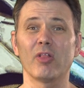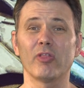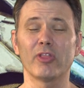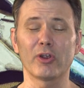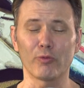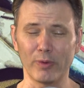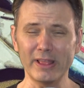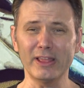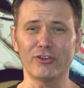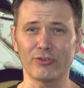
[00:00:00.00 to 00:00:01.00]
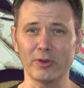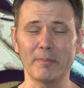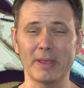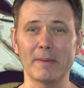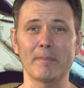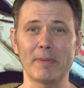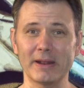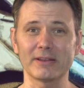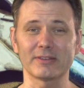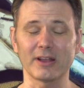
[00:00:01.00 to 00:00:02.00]
there really should be a
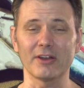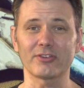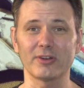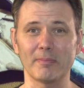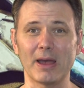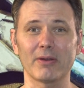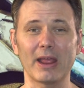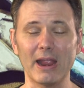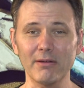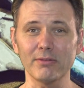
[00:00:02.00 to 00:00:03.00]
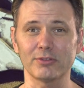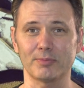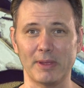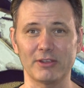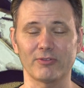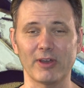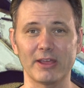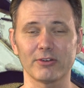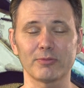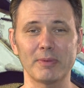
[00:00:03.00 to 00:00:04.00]
big discussion about aerospace
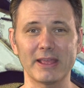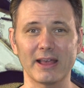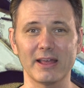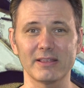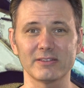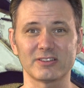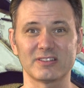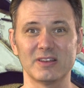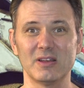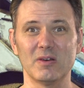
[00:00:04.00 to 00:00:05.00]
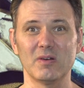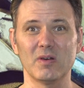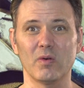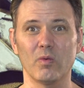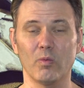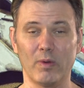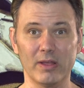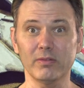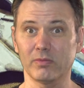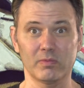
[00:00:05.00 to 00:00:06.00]
fighters because,
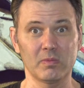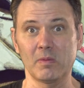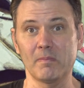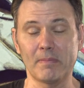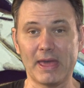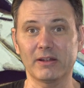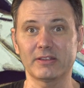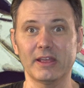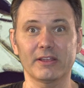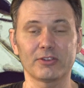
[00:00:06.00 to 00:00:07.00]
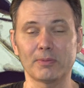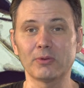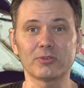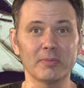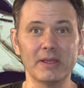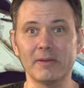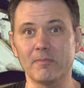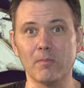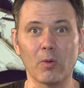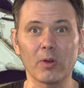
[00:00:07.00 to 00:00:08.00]
well, Battletech is supposed to be
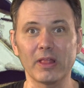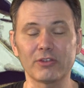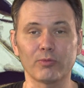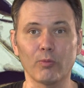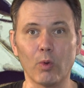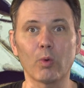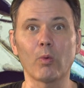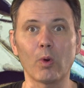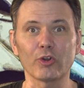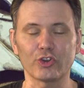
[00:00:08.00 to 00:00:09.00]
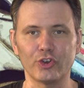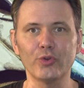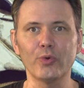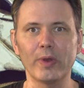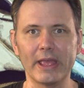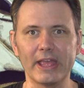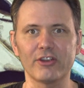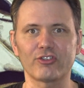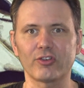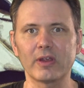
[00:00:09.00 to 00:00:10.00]
more or less World War
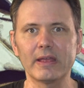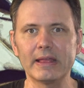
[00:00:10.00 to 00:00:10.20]
II-ish